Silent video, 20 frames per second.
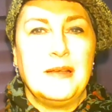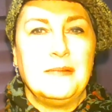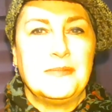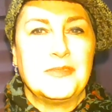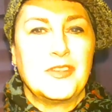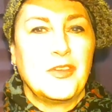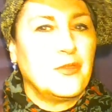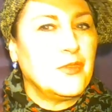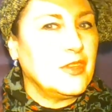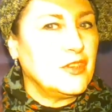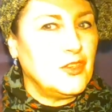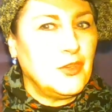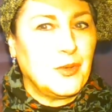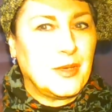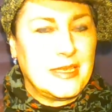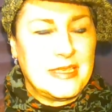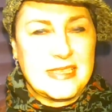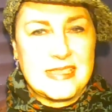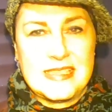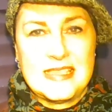so that you
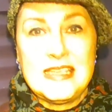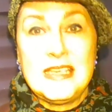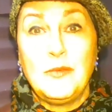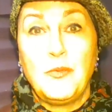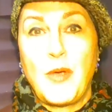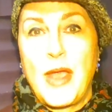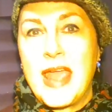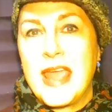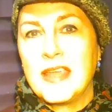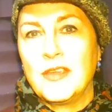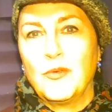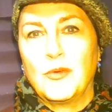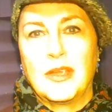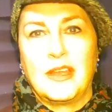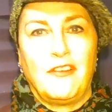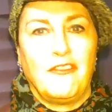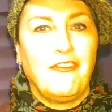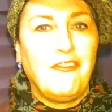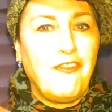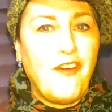can see where you
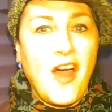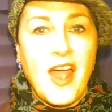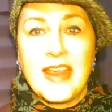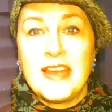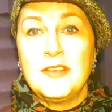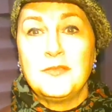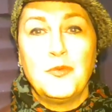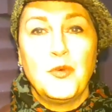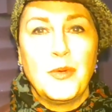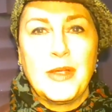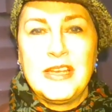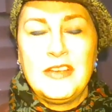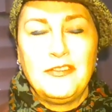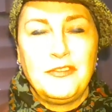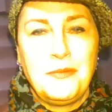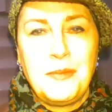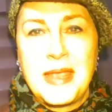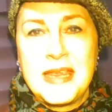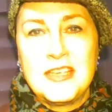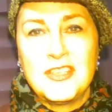can find more
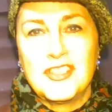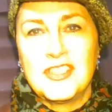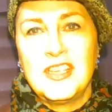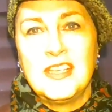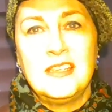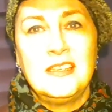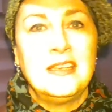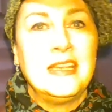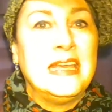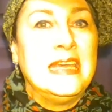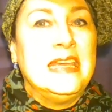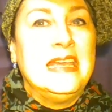information.